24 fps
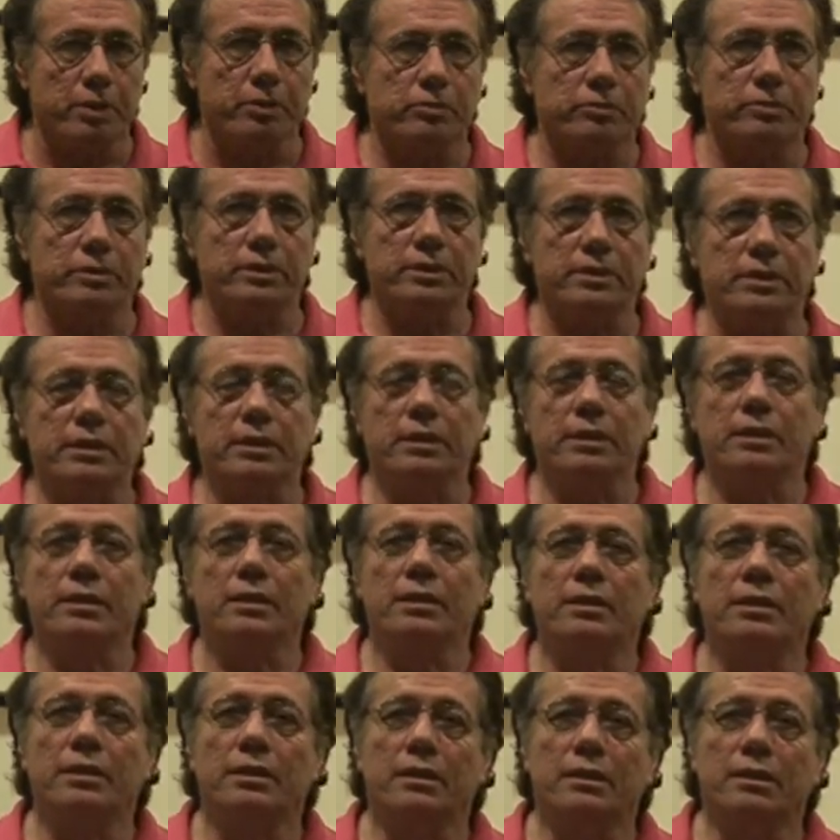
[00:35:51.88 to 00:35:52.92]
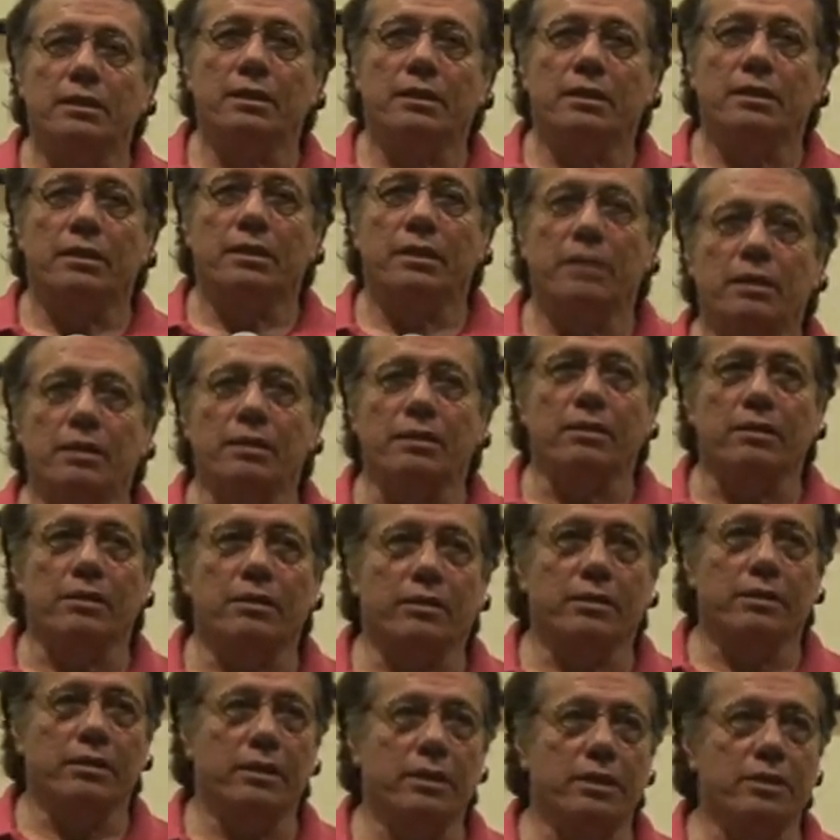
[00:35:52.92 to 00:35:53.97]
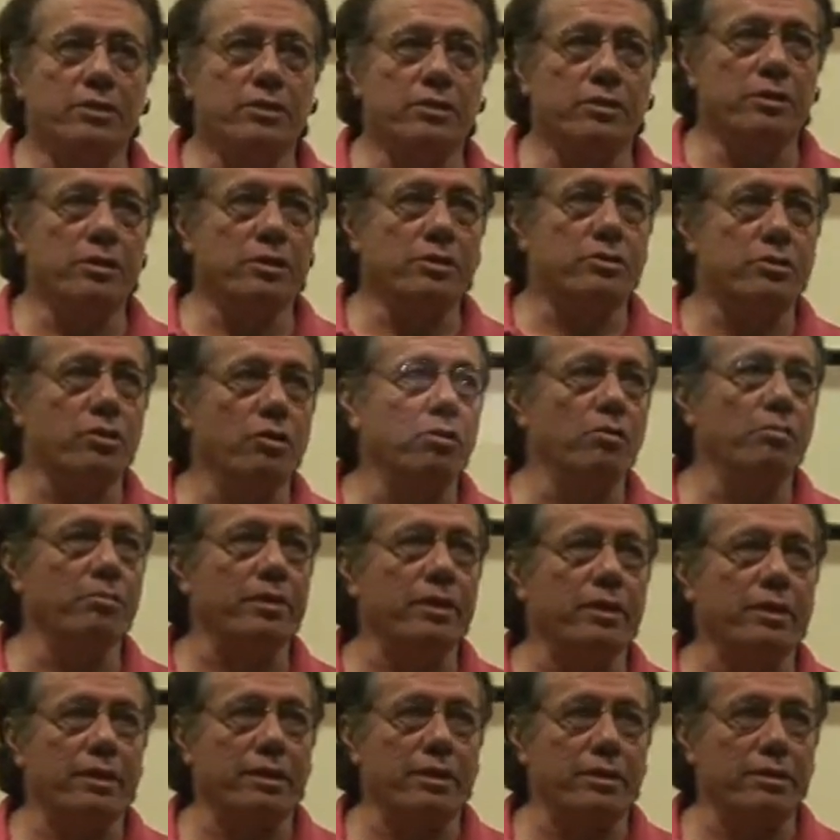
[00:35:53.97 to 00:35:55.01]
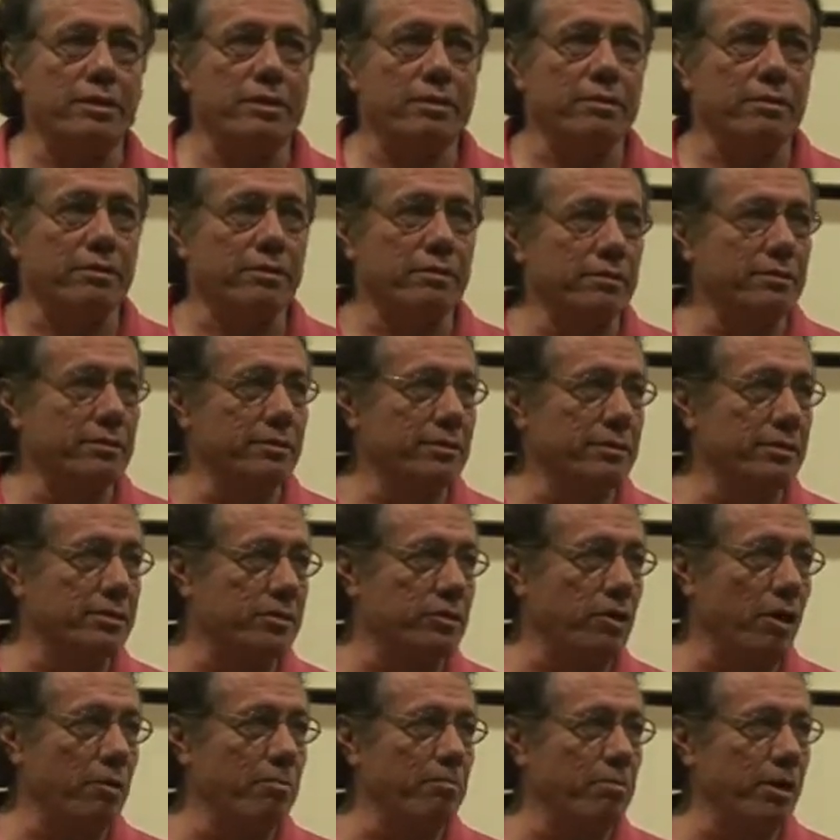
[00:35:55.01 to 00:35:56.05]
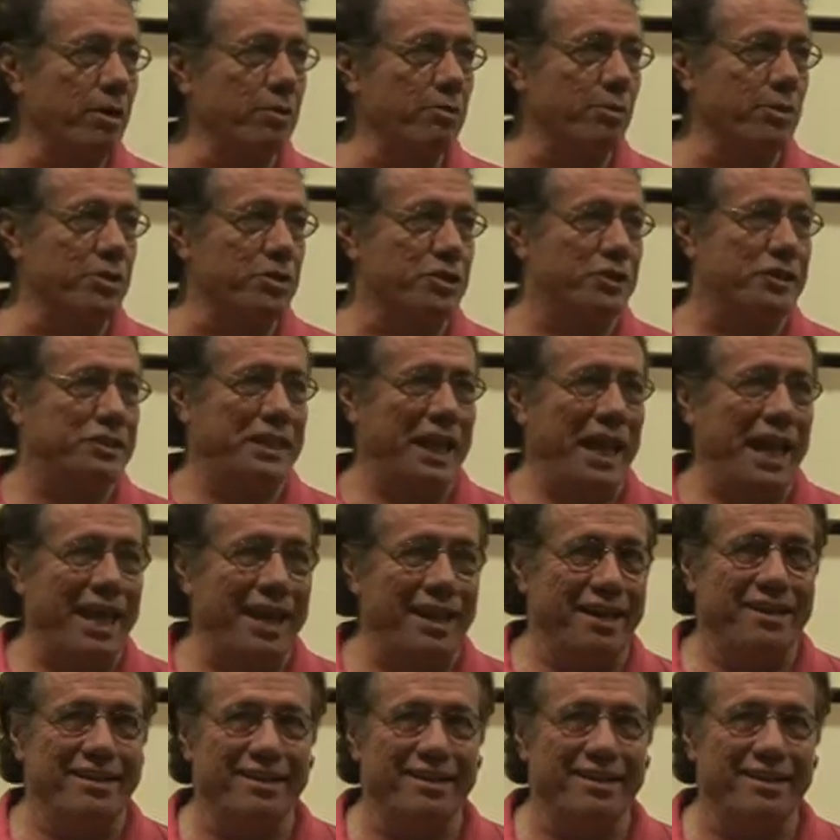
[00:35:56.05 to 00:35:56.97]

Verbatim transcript: you know, they shouldn't have told me that, you know, Starbuck was dead.